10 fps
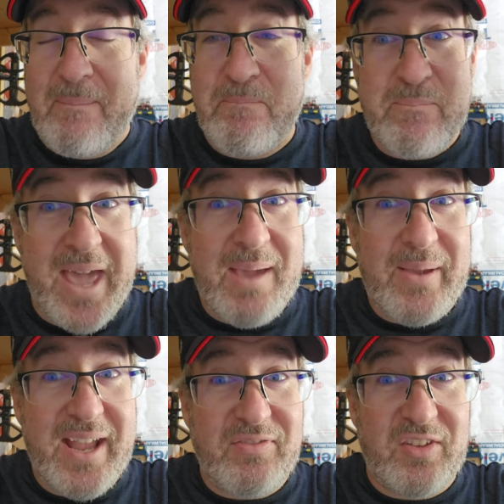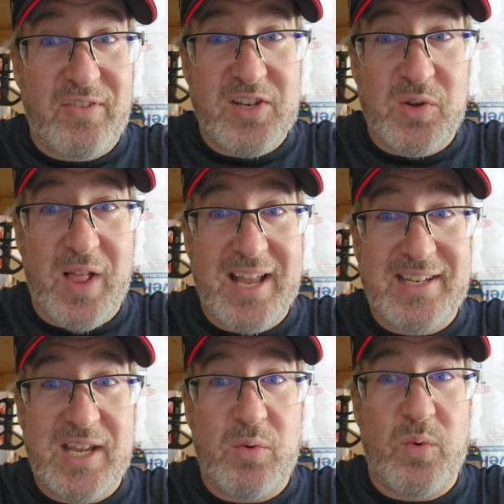Maybe if the visual
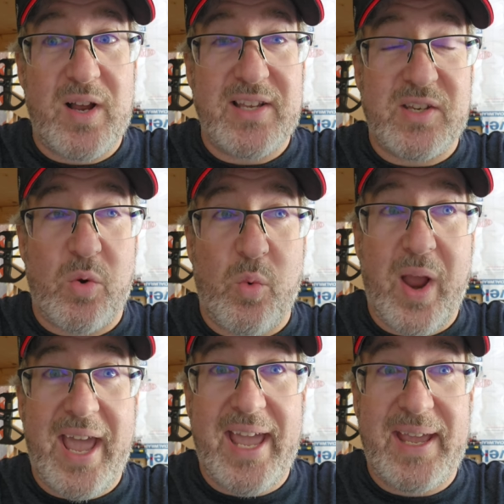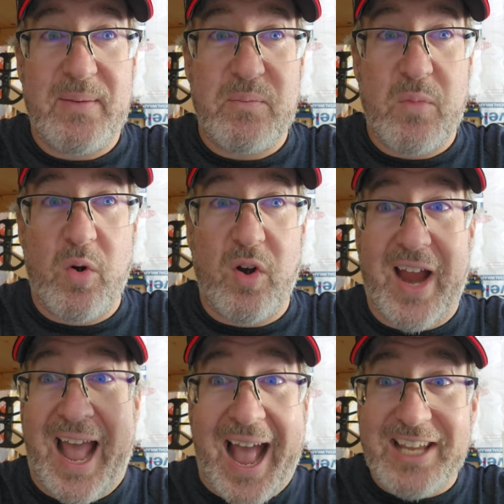ID was way
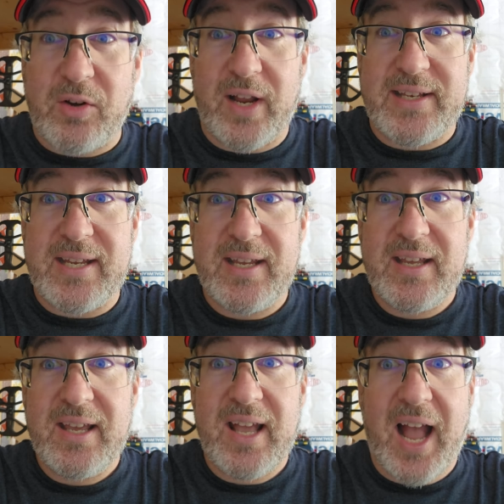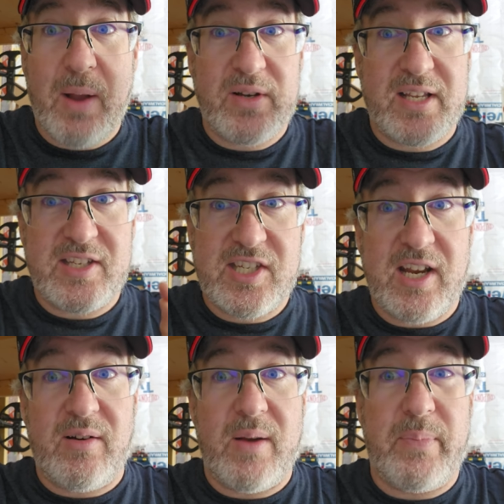more accurate, I would
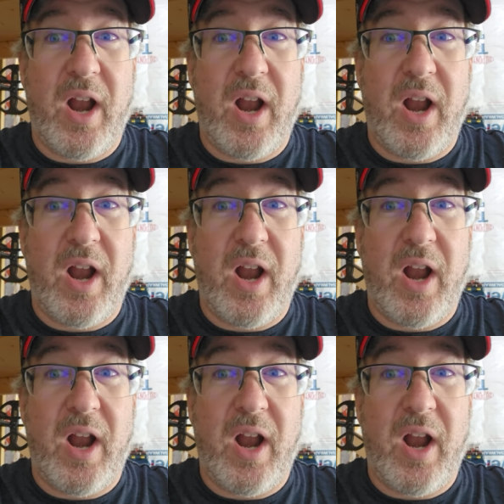consider it.